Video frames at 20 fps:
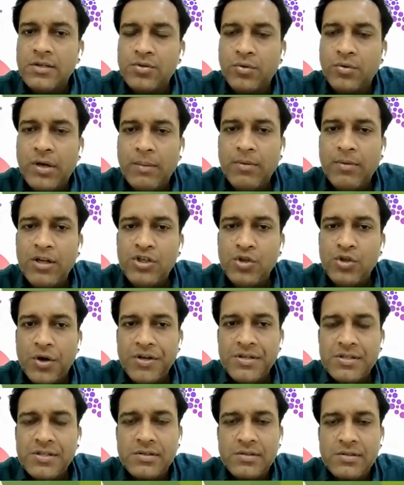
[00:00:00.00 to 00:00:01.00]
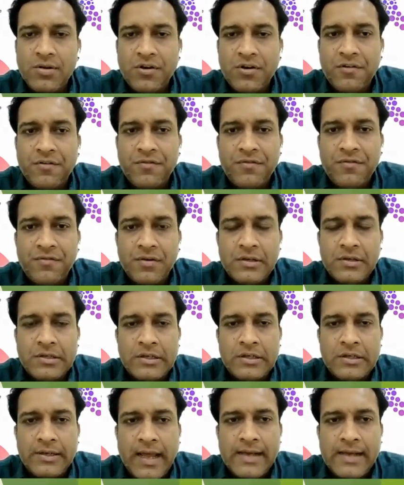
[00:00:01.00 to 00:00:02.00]
suitable choice of
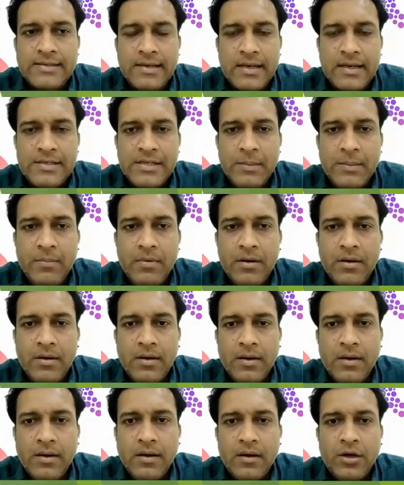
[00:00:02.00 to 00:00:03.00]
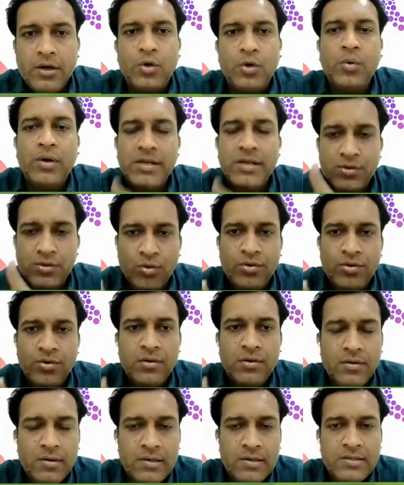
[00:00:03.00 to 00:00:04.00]
tax regime. Do his
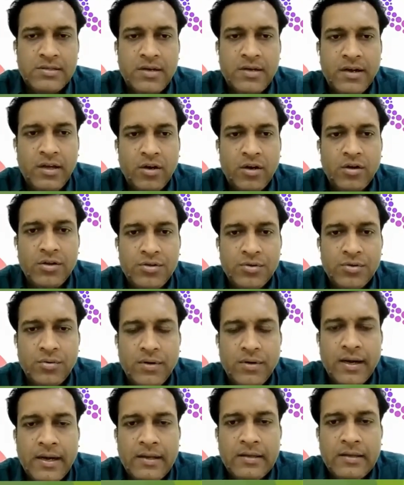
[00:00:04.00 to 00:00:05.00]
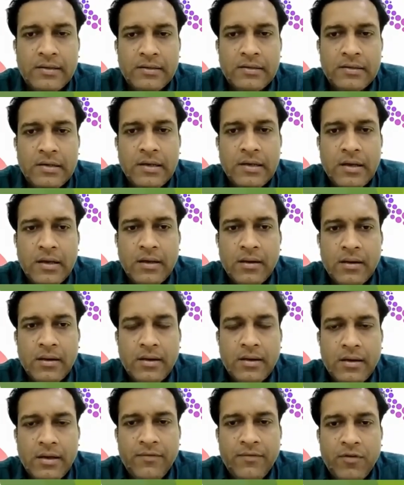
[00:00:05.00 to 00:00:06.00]
own study also. Get the
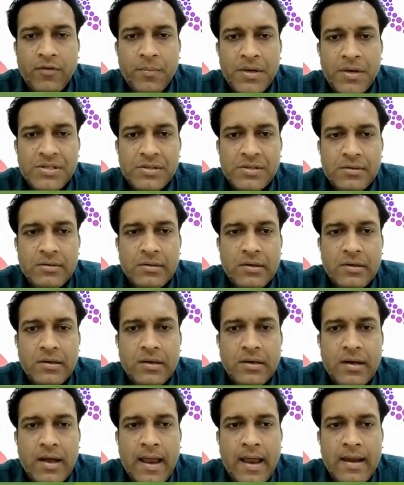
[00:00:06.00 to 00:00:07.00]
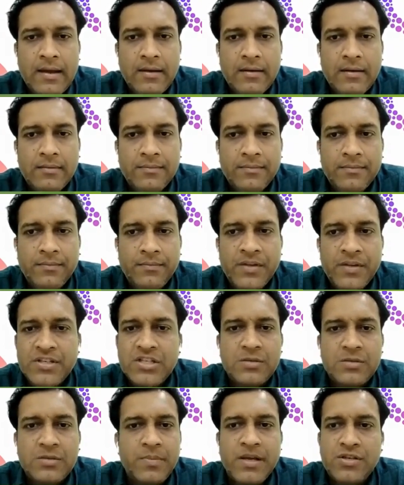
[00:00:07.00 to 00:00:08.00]
information, and
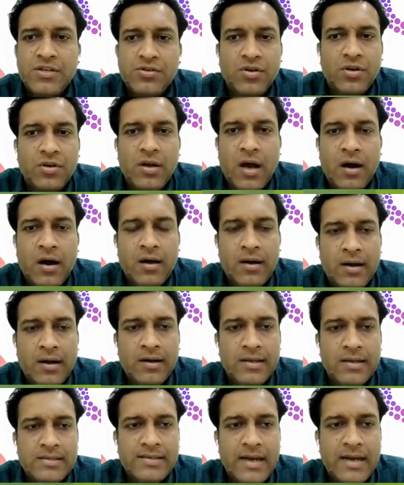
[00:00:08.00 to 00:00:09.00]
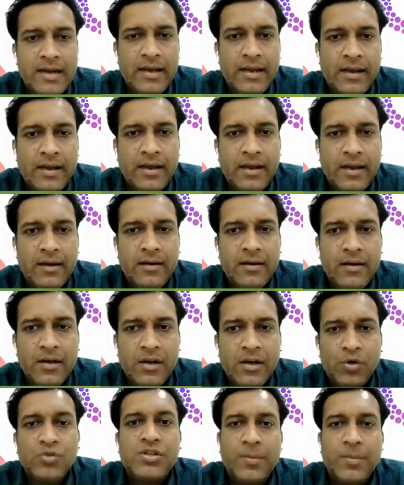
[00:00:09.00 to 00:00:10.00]
this is based on our understanding and
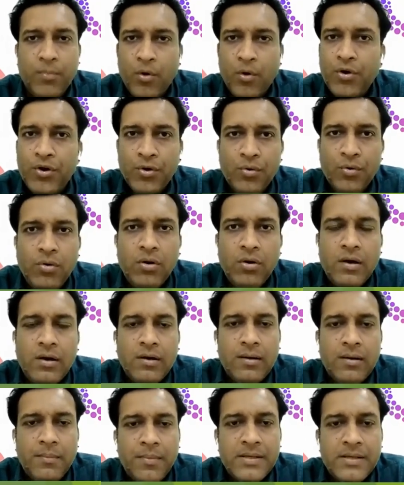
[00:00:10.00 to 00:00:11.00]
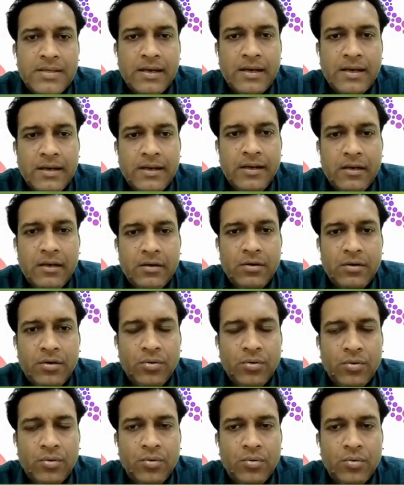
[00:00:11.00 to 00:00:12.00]
to support you basically
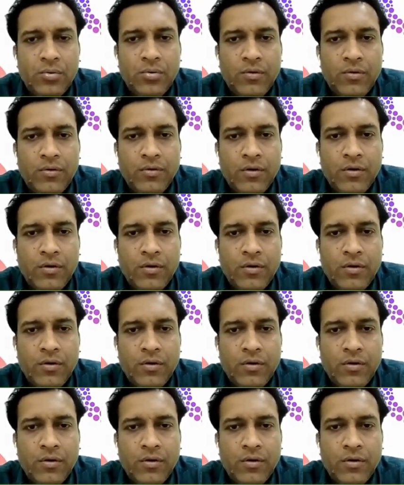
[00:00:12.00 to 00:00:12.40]
to